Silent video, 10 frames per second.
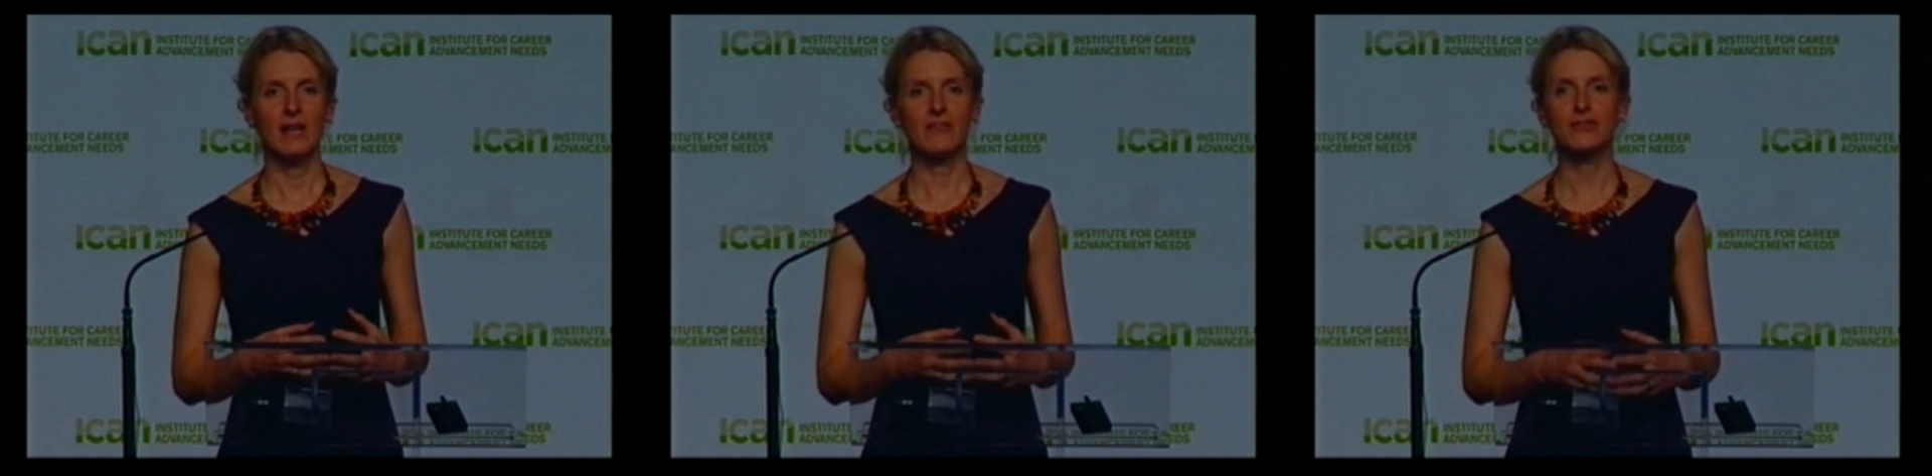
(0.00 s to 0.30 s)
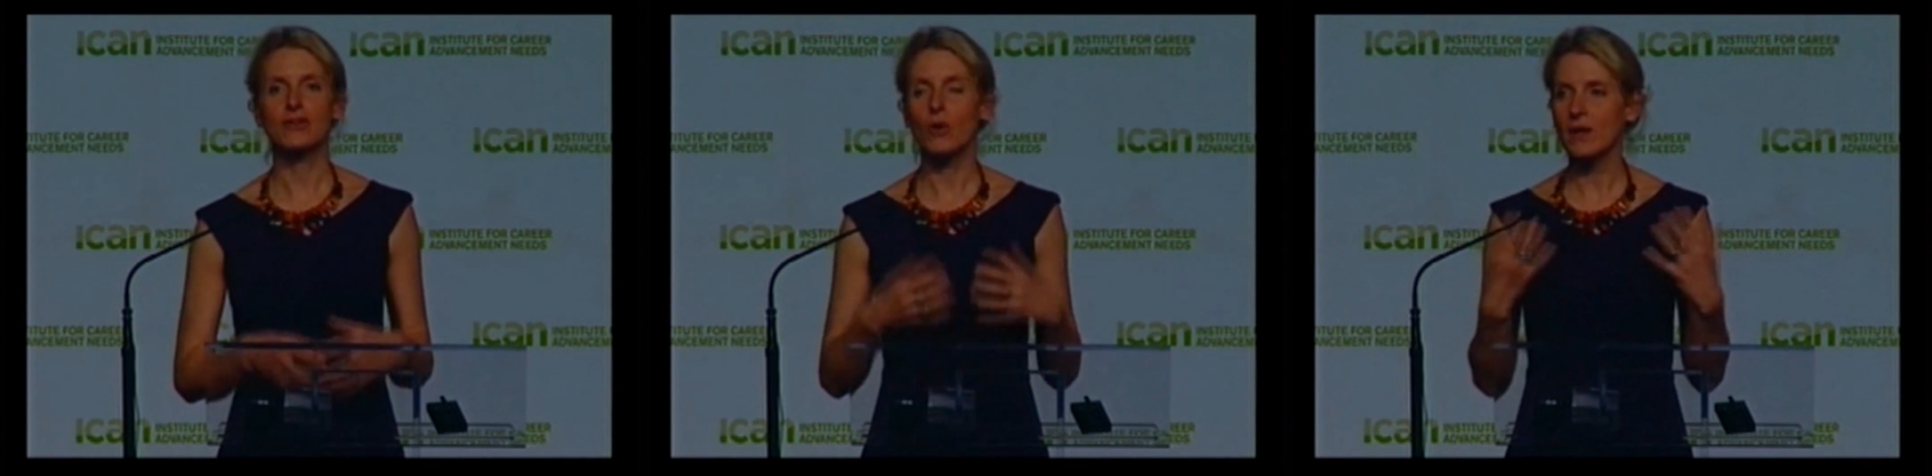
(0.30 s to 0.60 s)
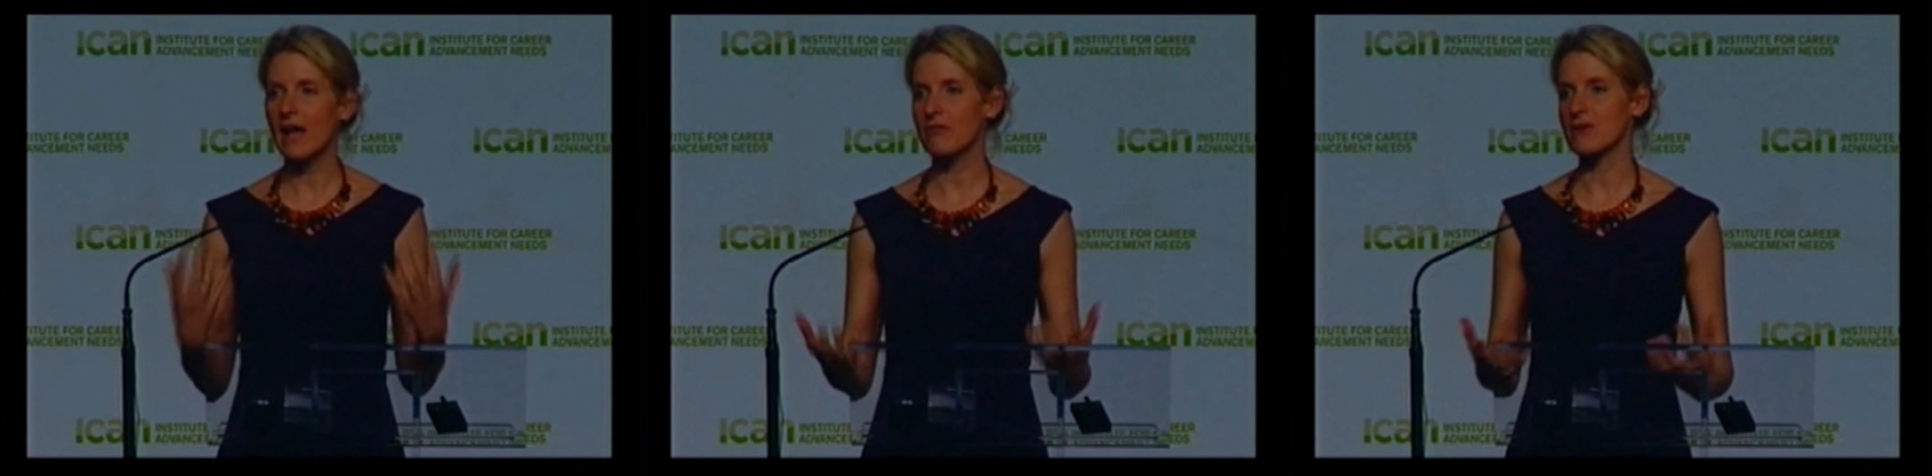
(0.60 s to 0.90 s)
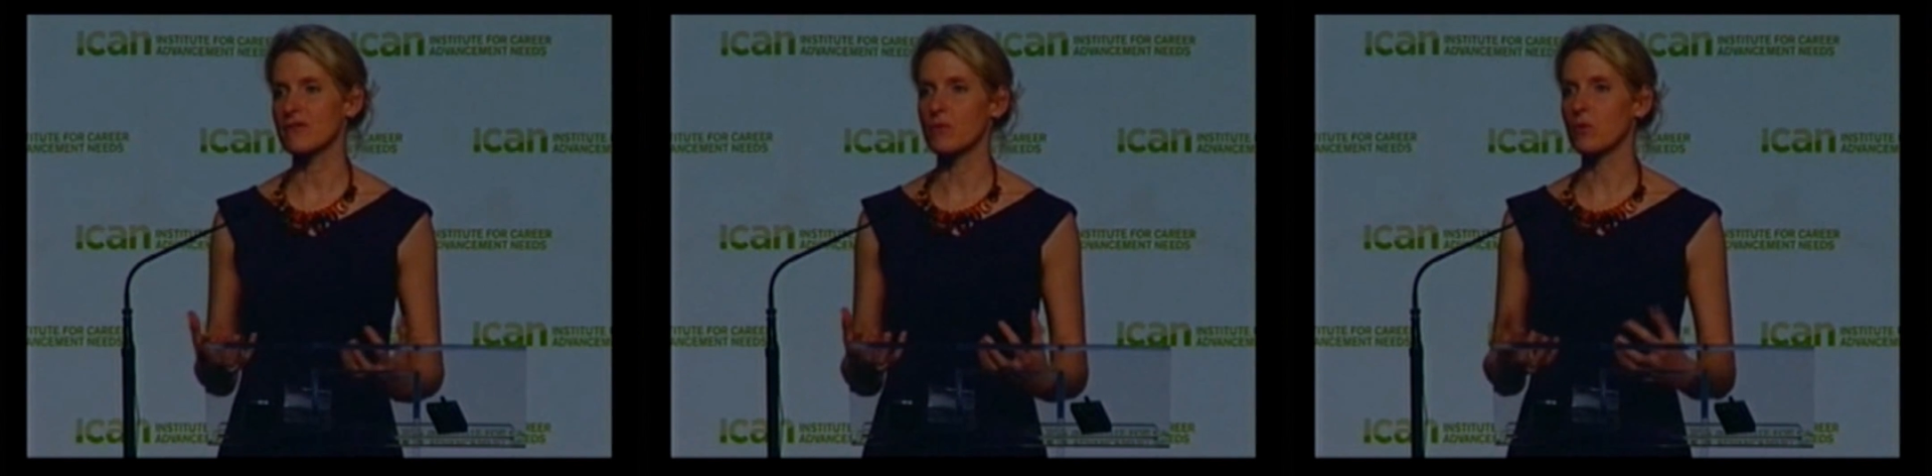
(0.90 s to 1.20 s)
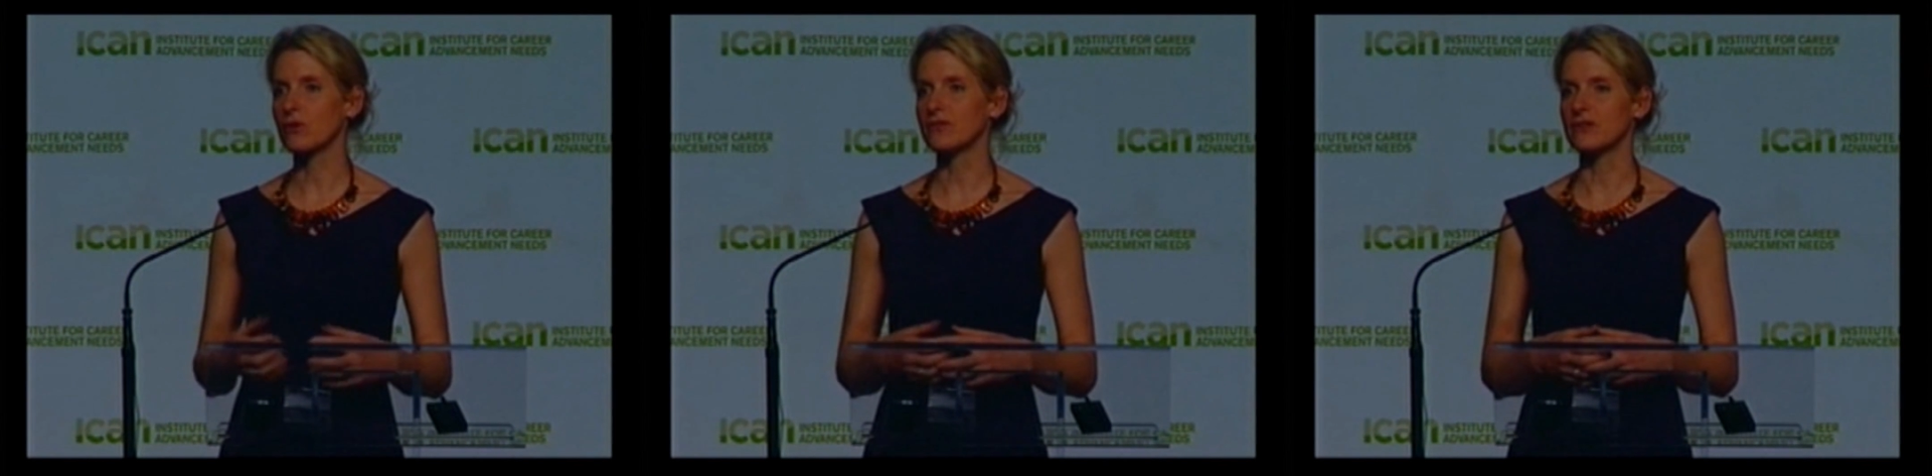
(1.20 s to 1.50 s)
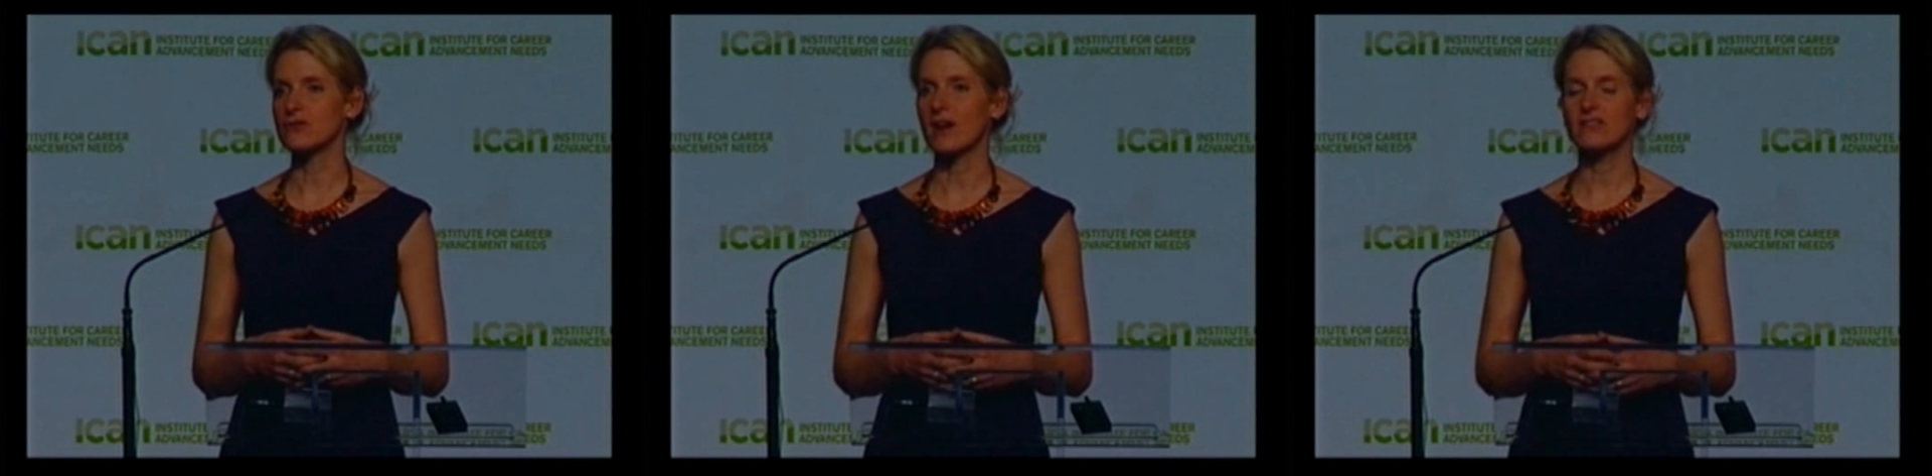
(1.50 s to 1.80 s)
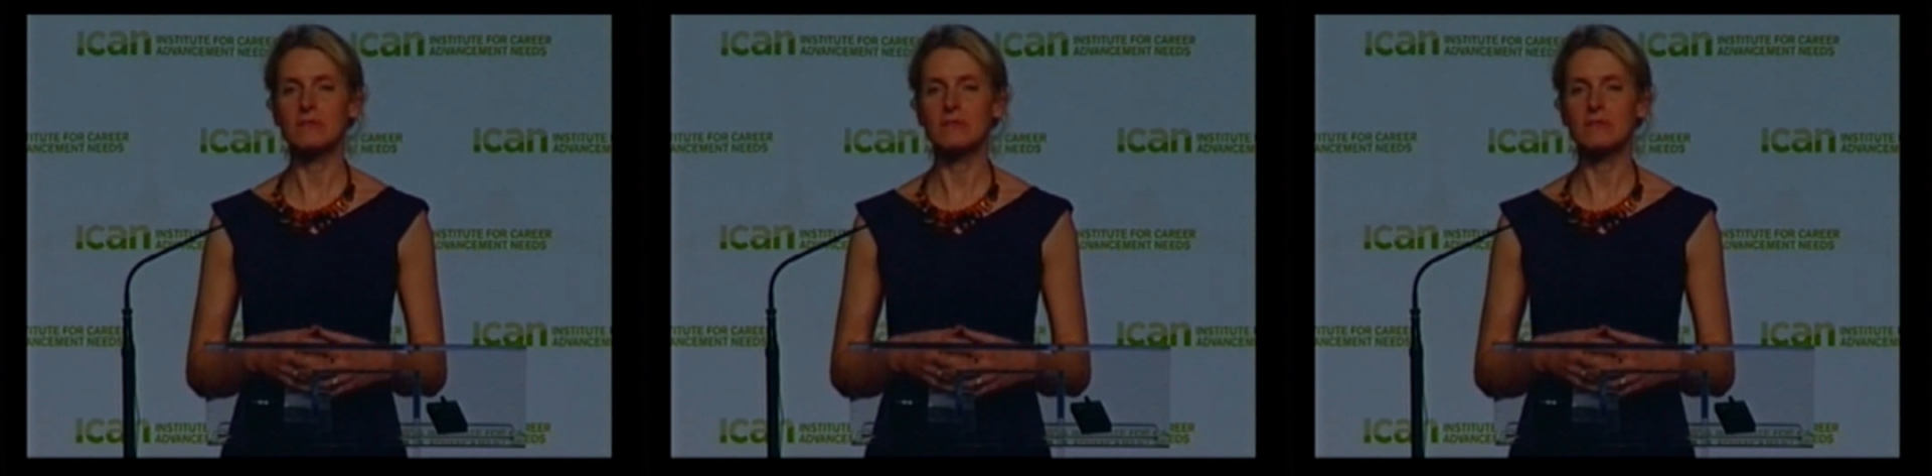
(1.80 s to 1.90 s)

as you're going out there in the world and trying